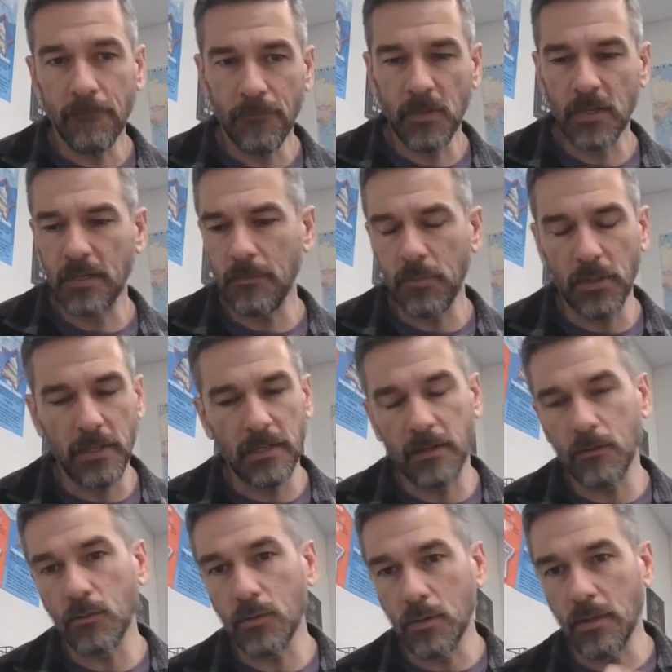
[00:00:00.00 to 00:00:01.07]
You can put it in
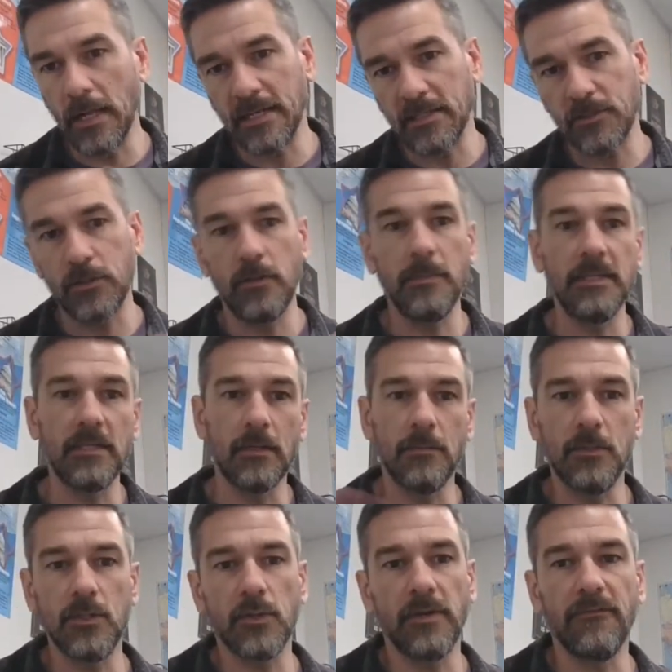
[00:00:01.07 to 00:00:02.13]
Google Classroom and tell them
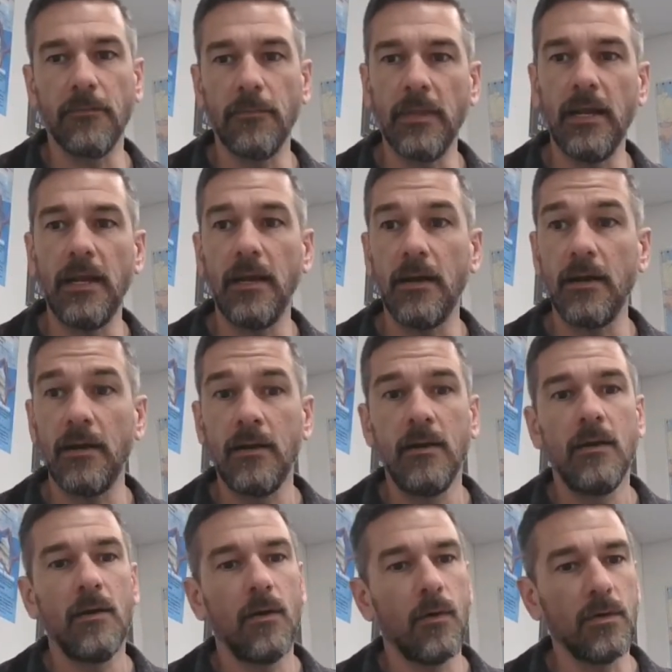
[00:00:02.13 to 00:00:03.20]
to join from there,
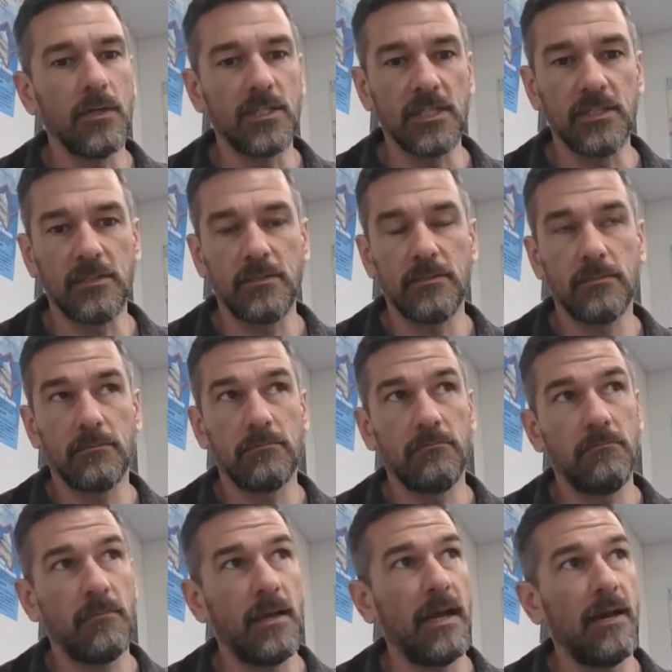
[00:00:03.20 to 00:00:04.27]
or just
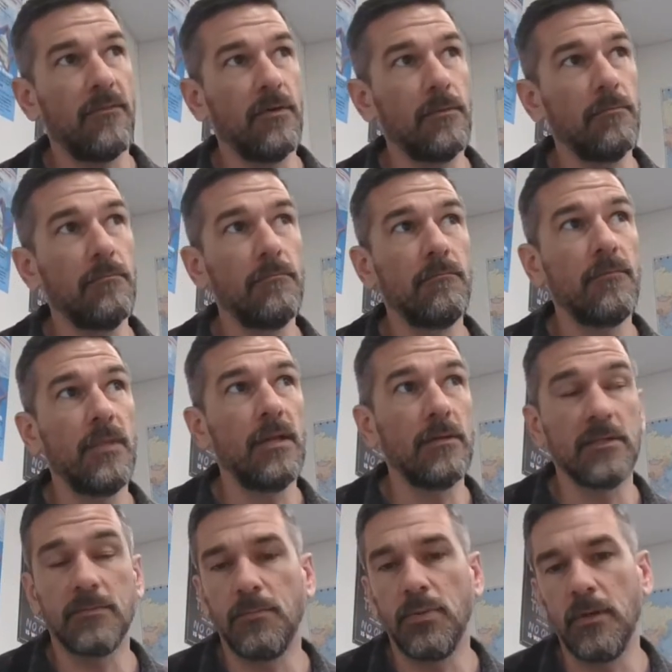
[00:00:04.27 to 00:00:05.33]
have them,
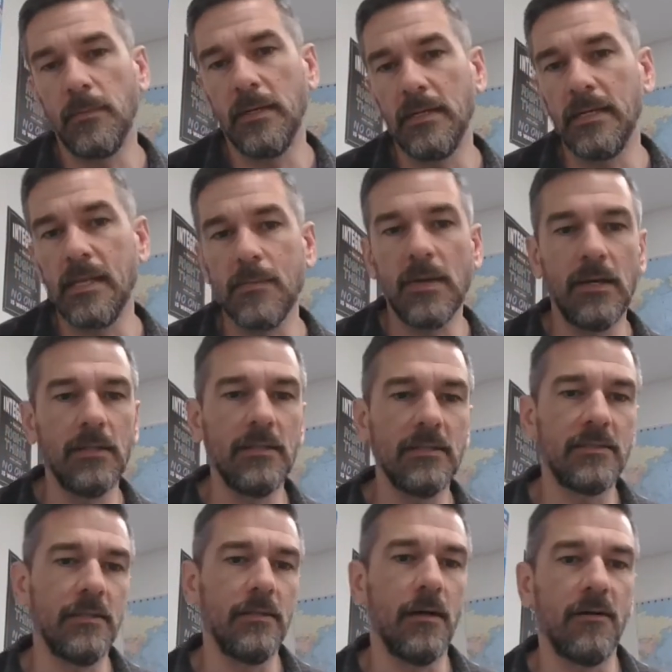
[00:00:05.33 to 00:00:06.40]
just put them on an email
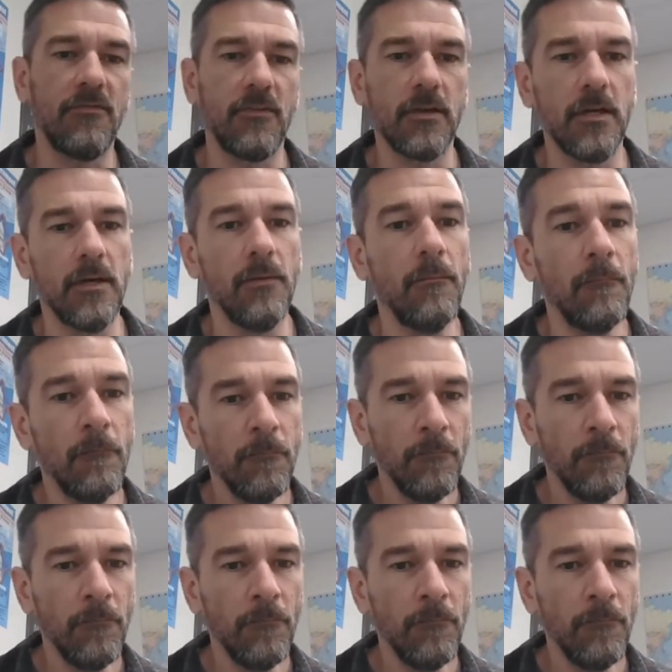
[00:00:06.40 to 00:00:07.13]
list and off you go.